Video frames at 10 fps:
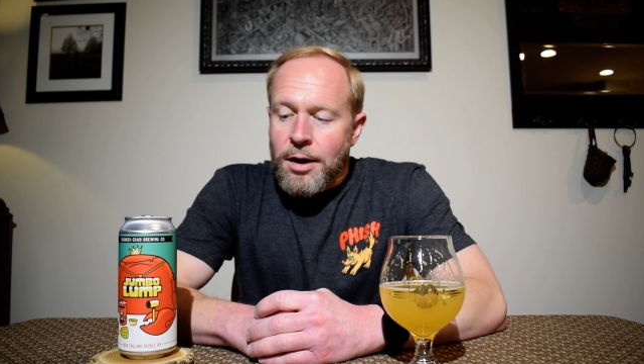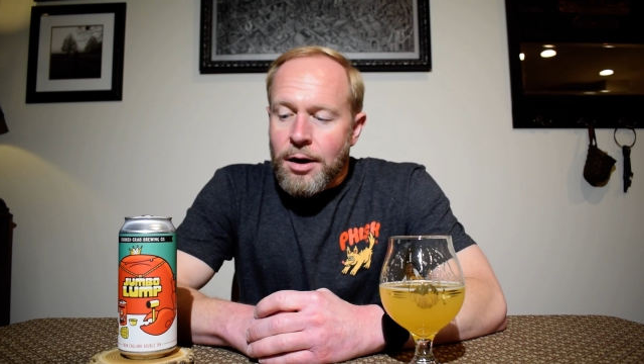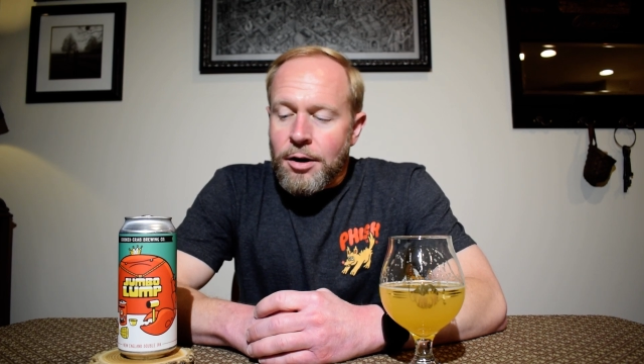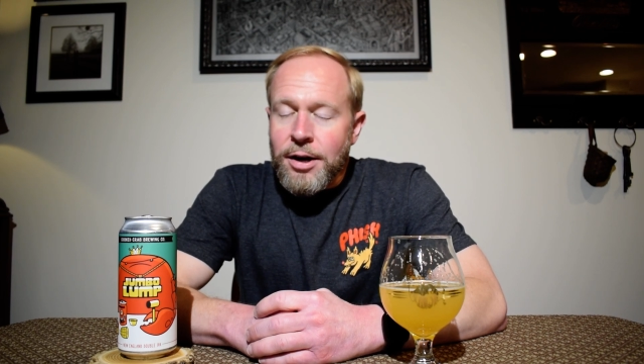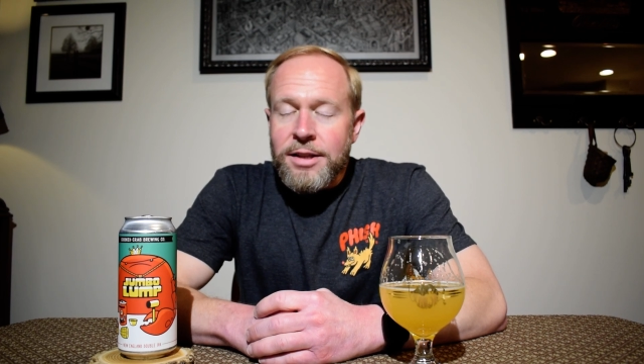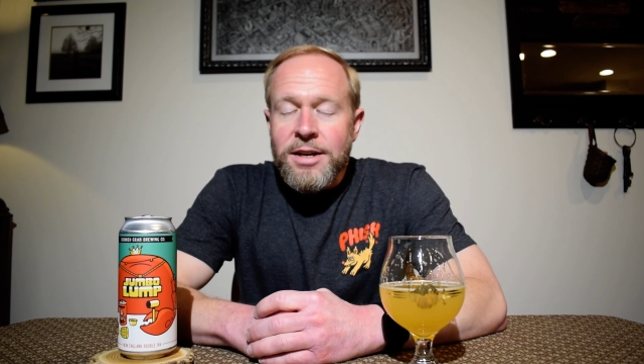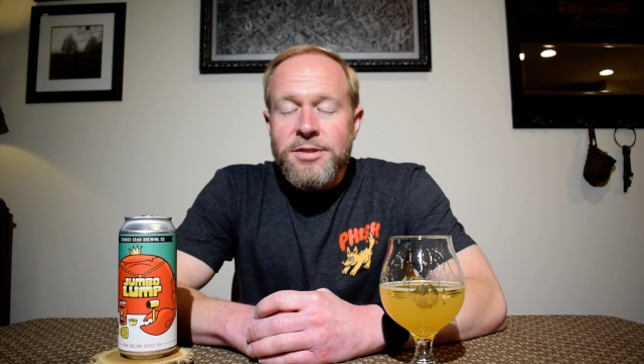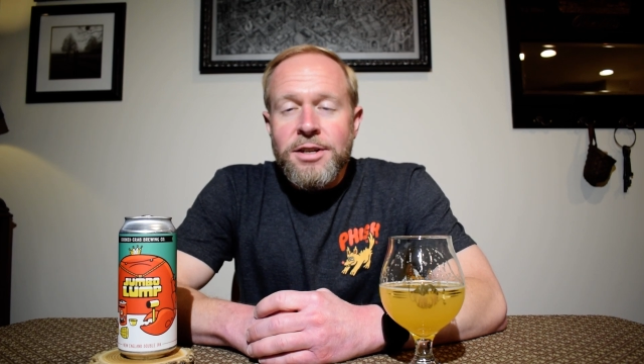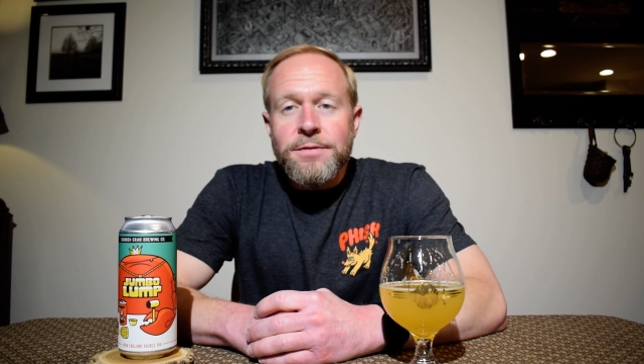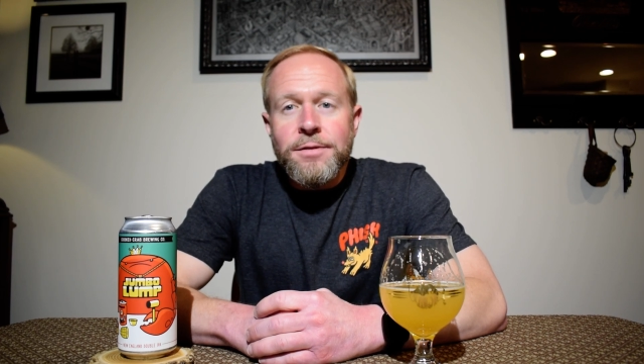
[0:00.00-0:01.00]
all right,
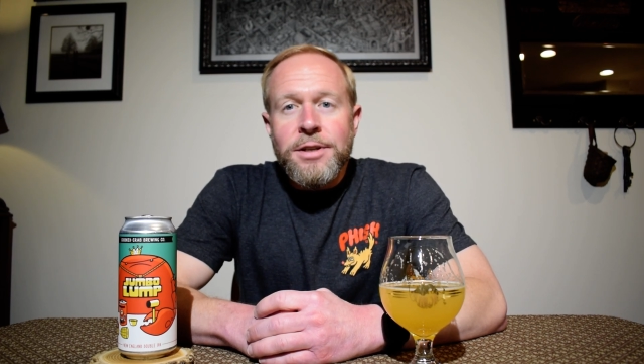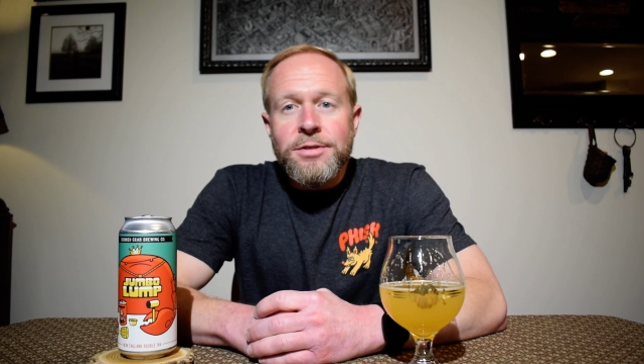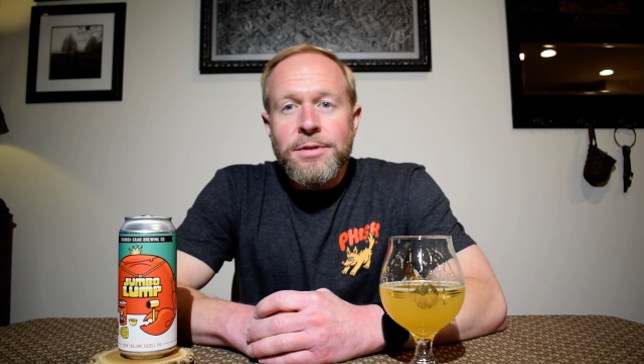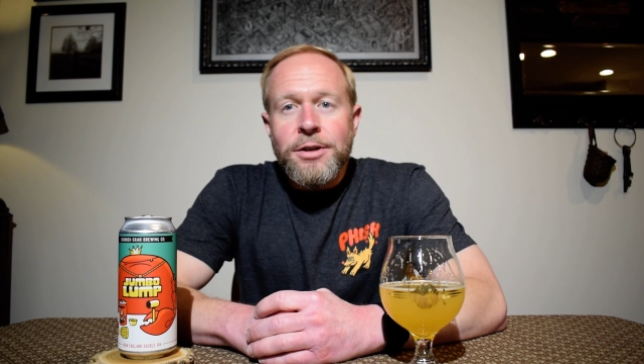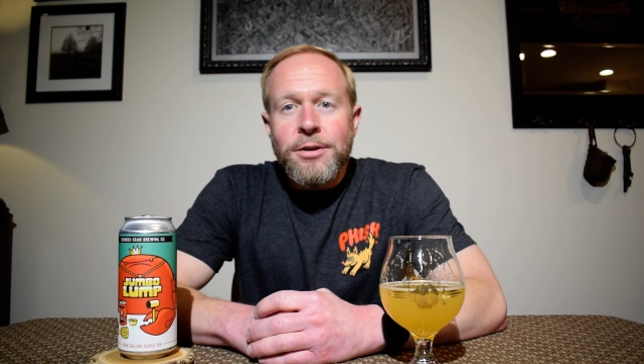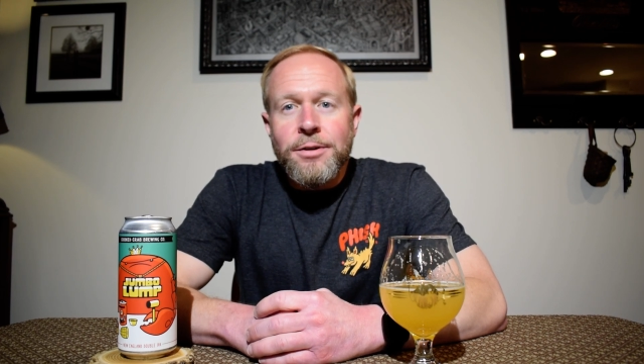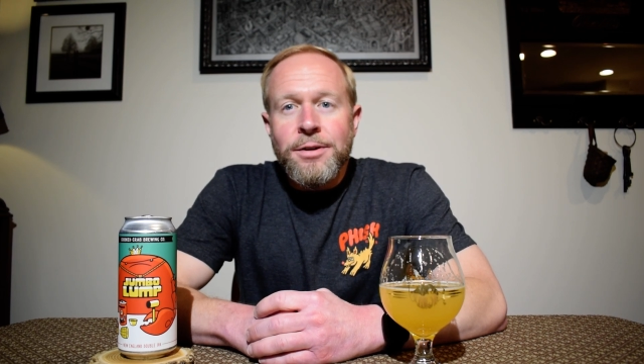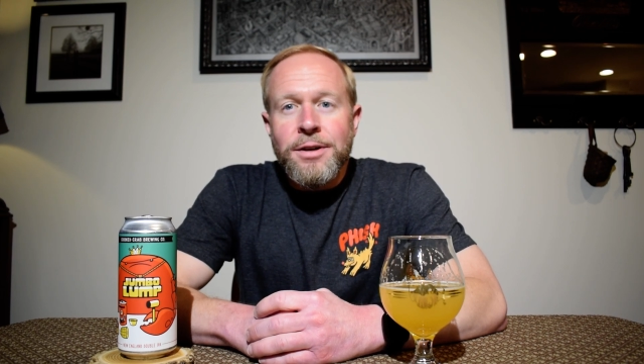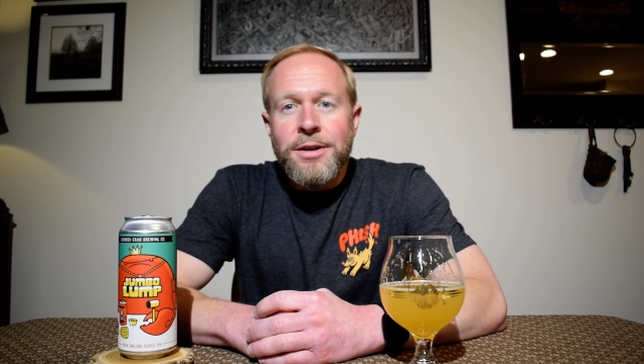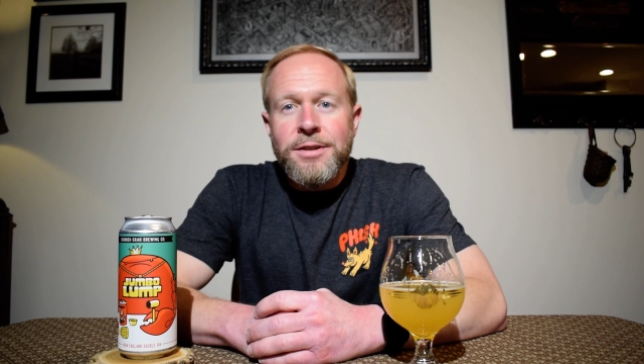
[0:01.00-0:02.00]
that's it for this
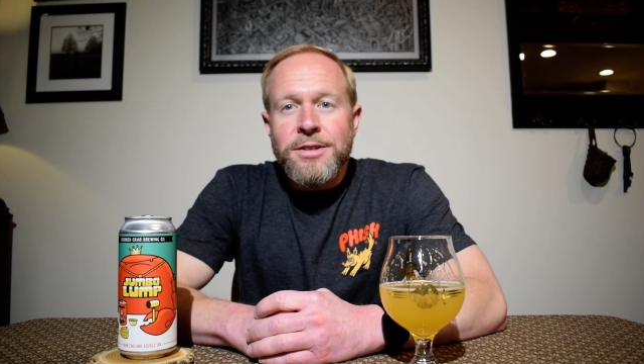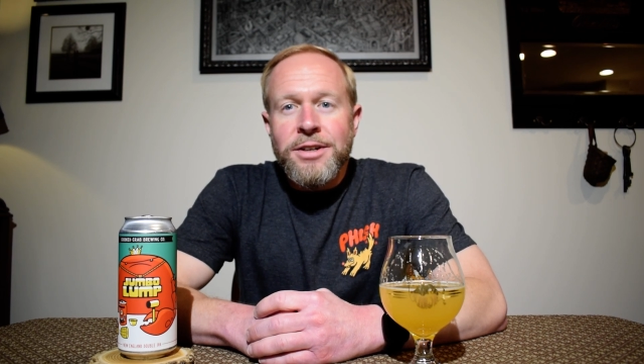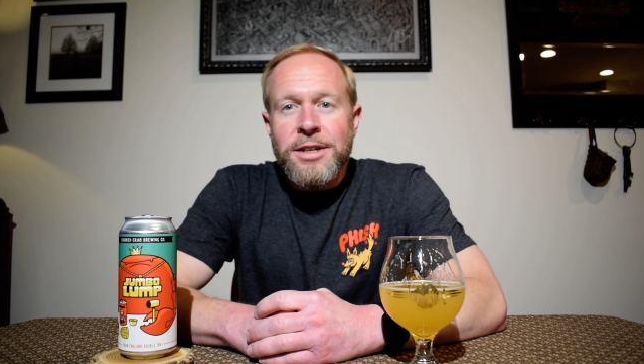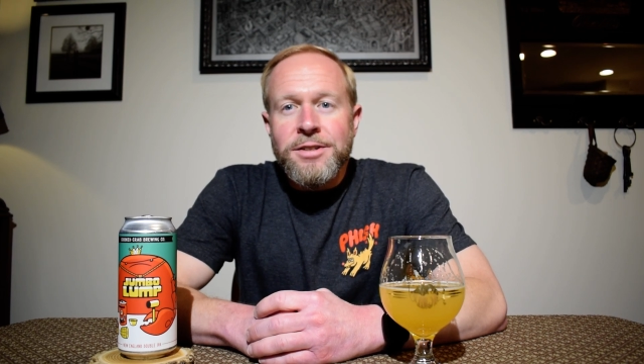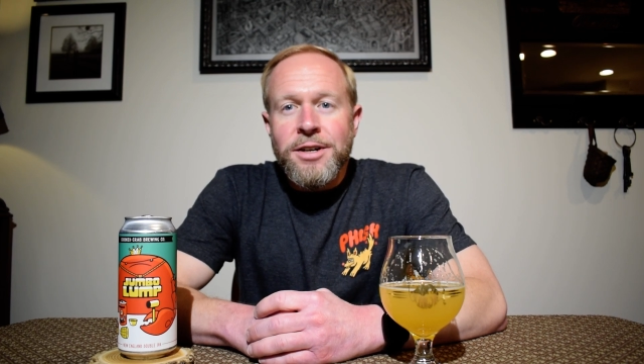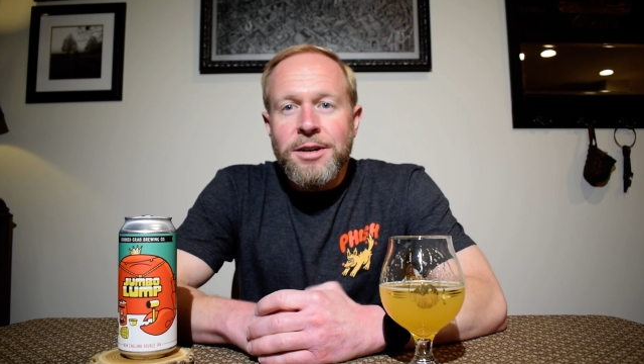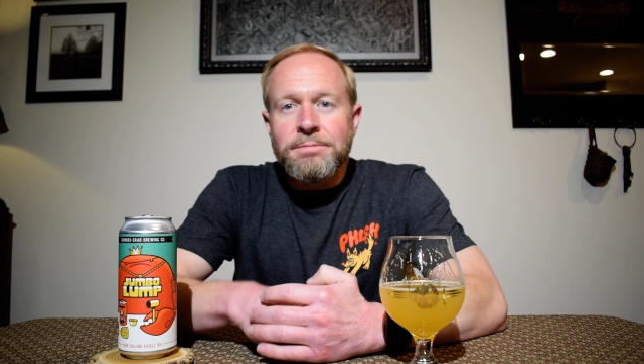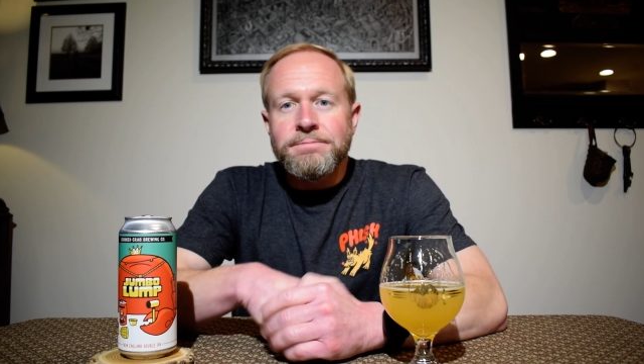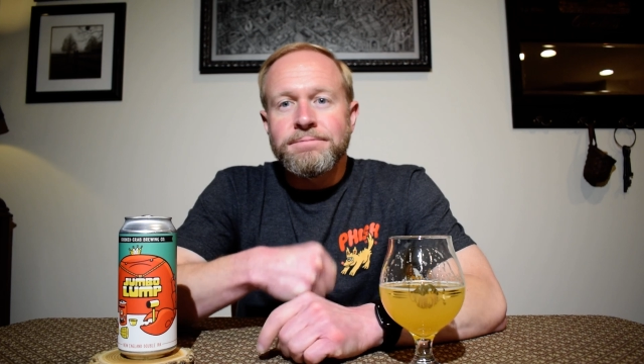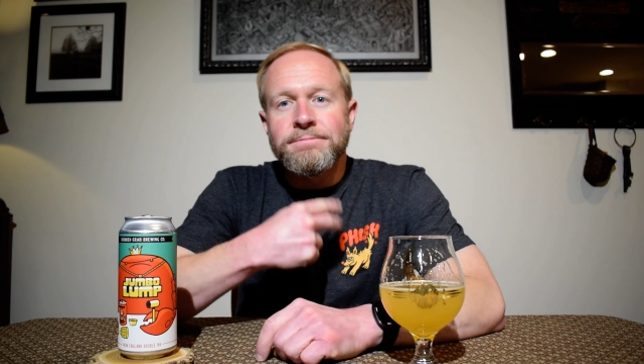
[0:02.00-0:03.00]
video. Till next
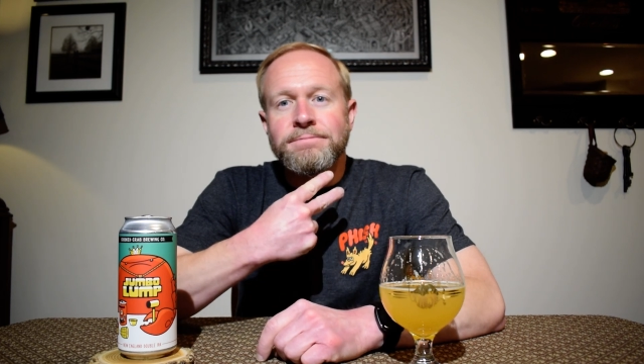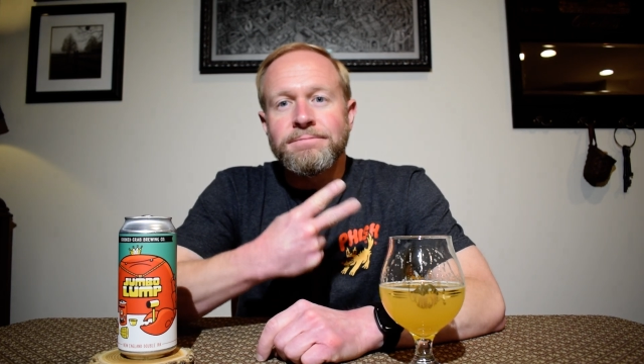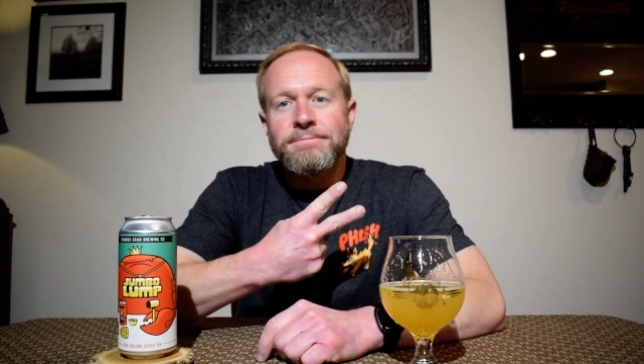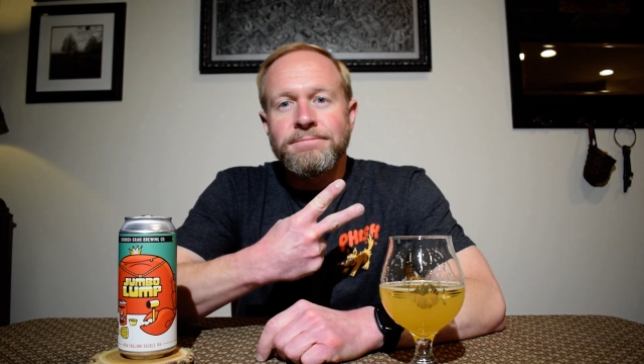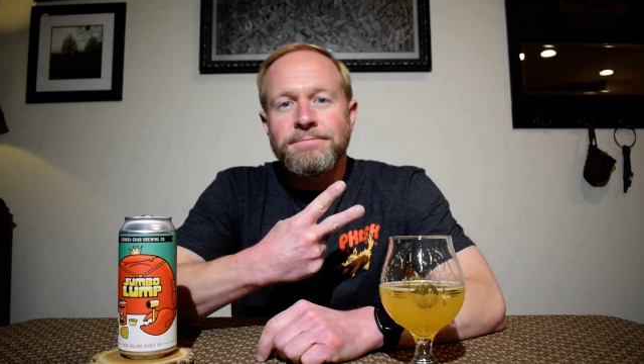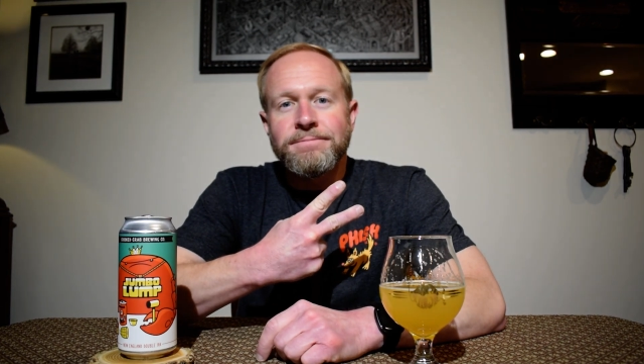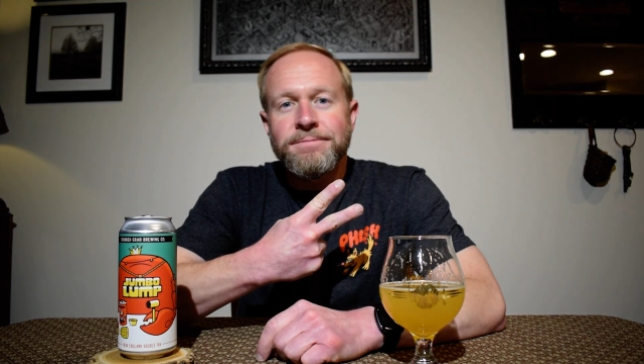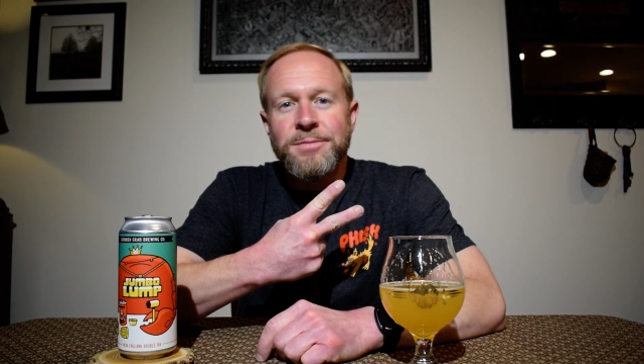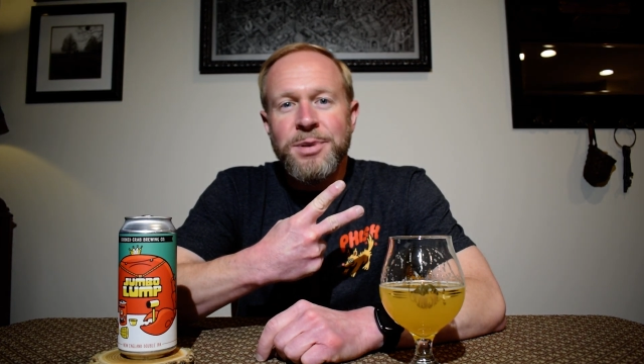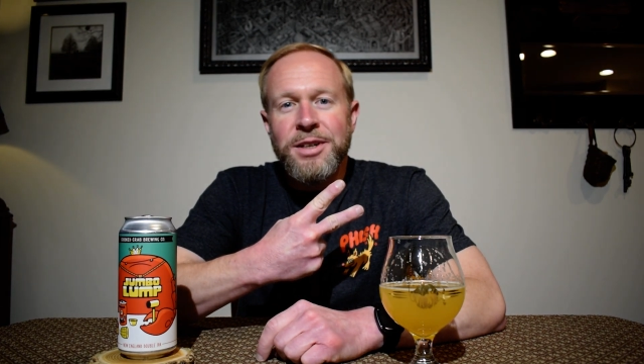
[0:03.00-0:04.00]
time,
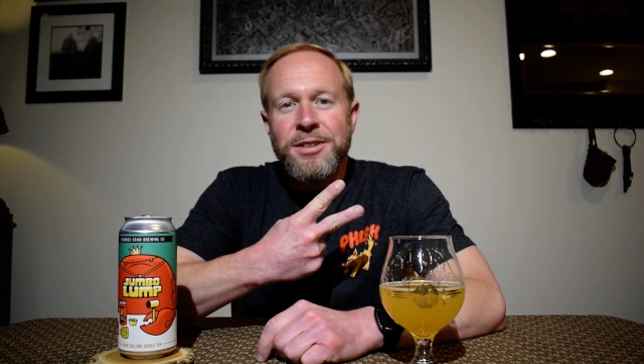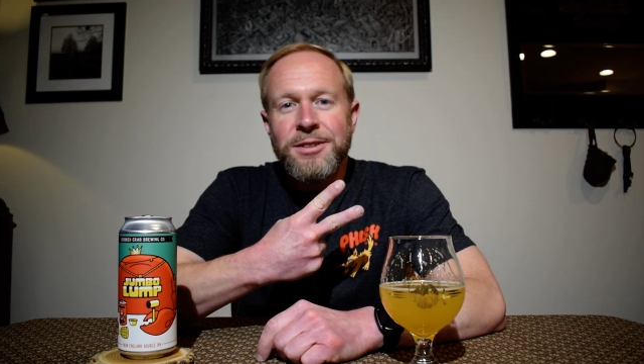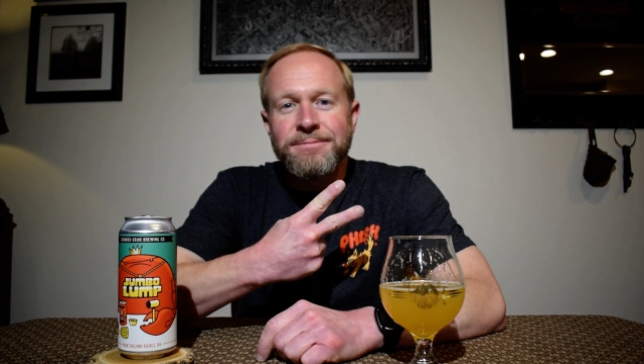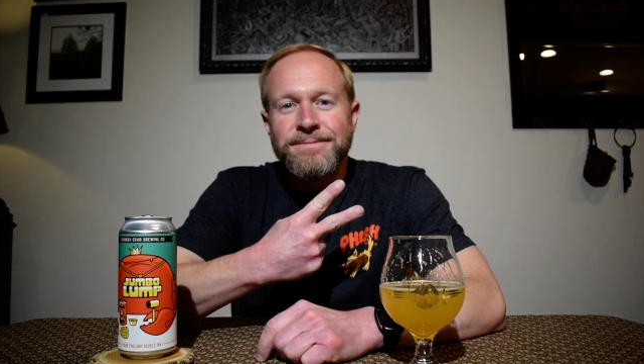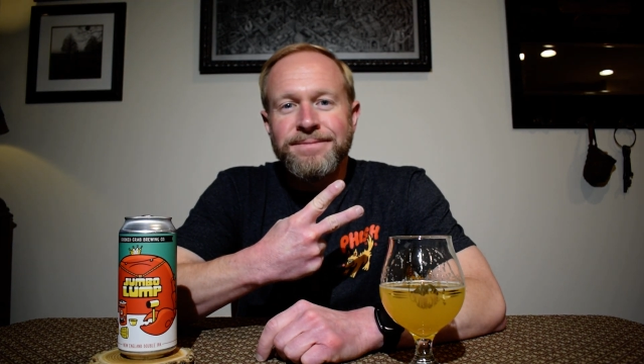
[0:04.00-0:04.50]
peace.